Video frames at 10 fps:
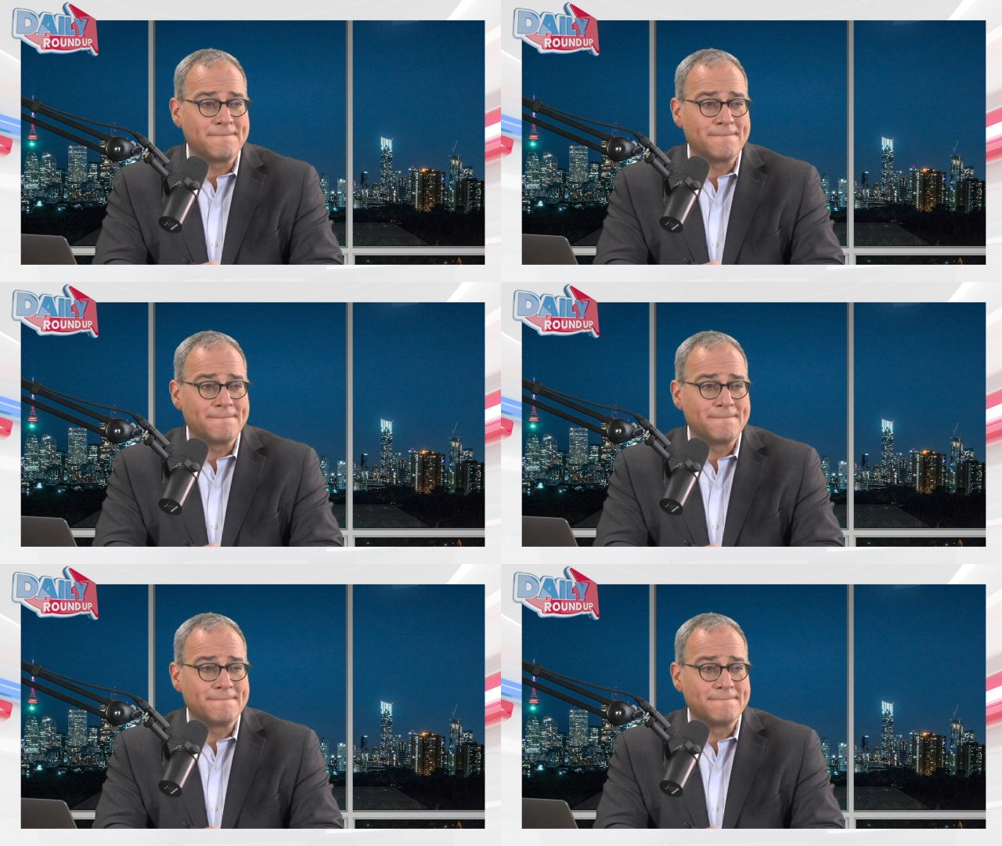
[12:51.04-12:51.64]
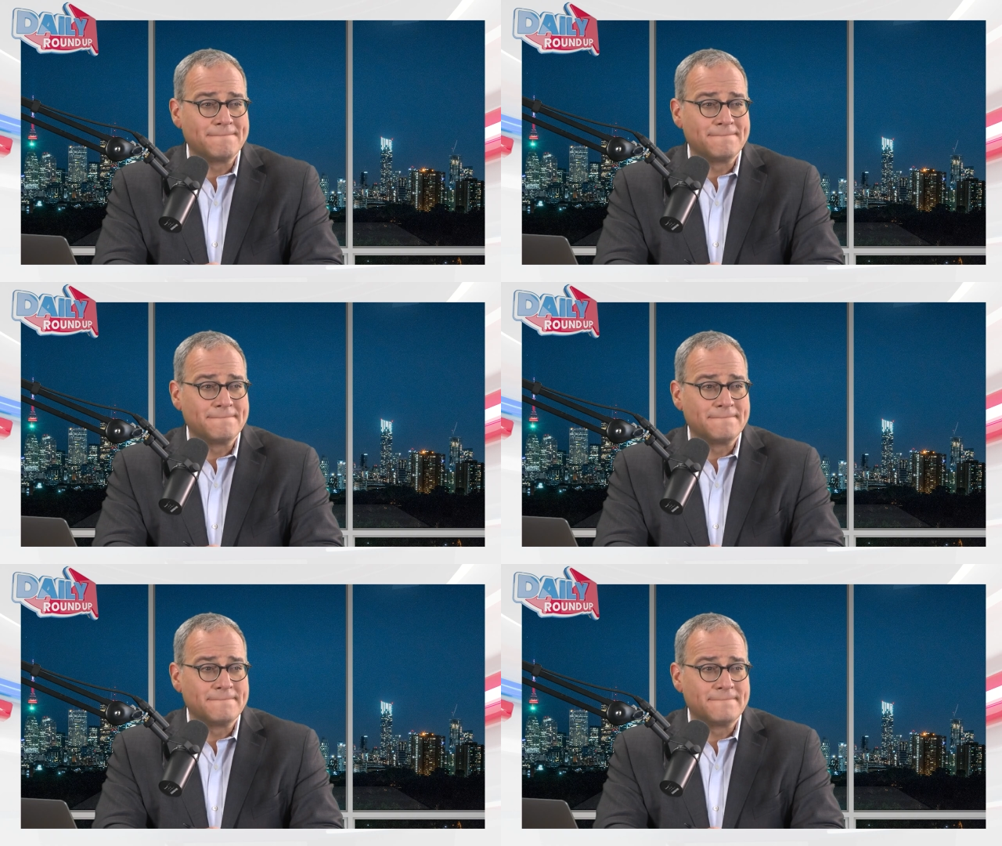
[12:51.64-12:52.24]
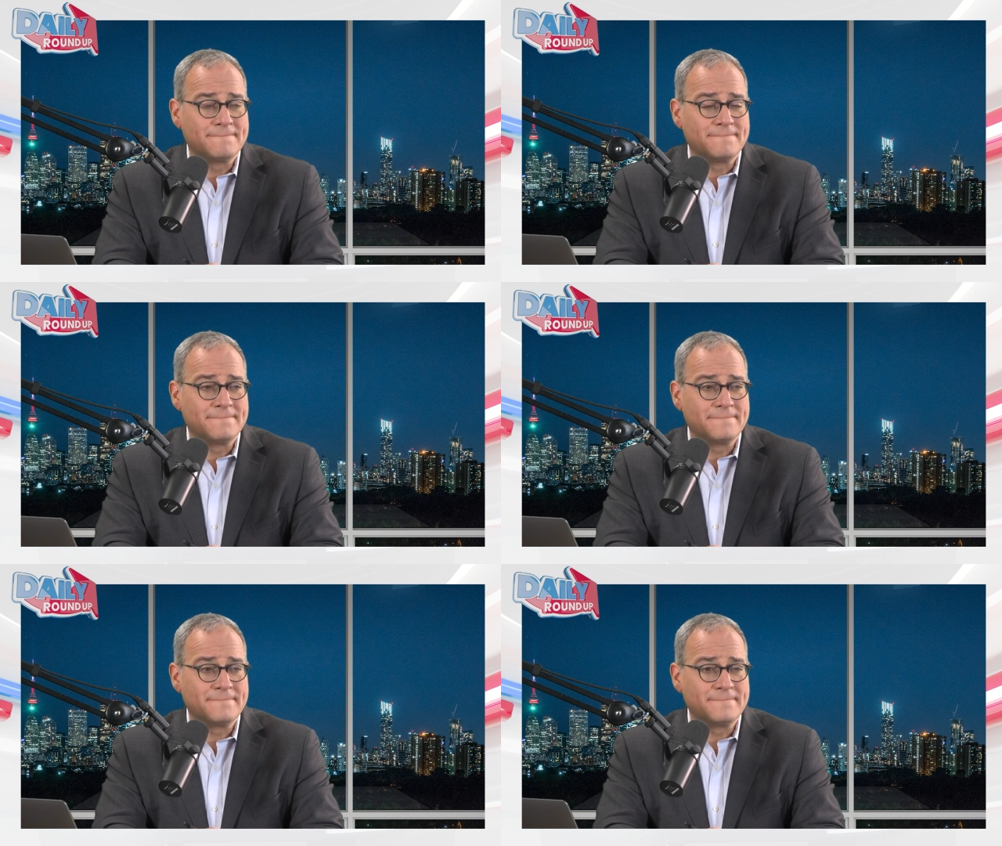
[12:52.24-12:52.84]

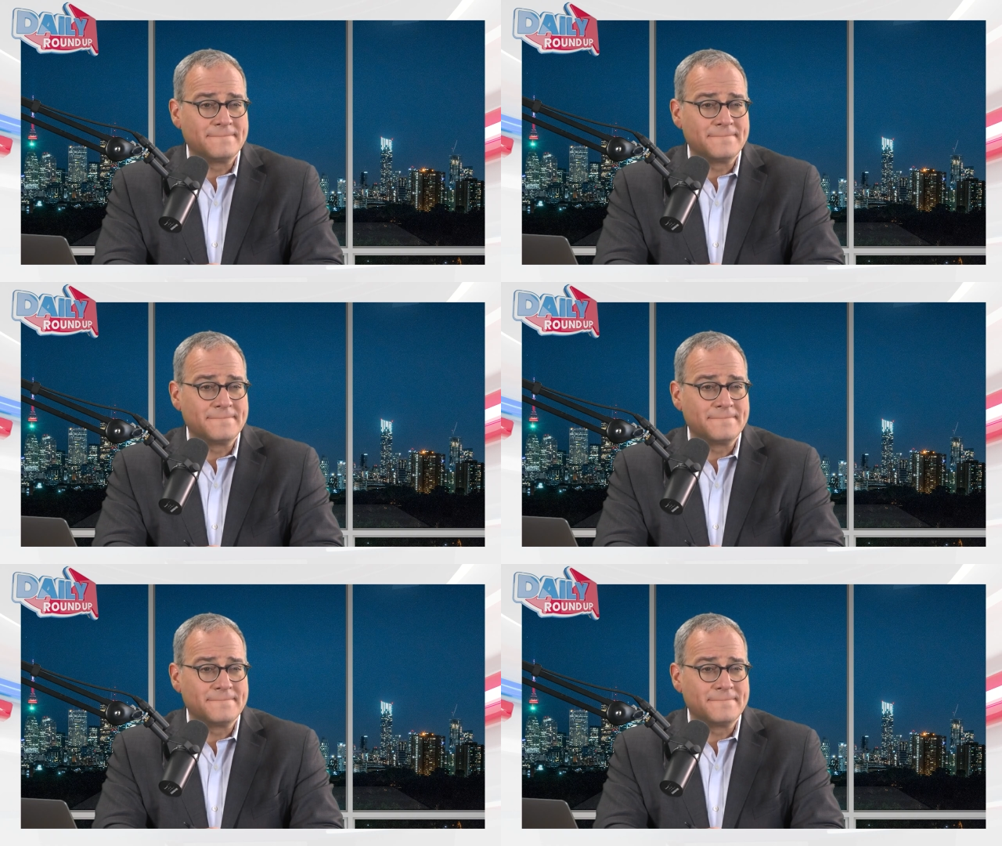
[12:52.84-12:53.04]
(silence)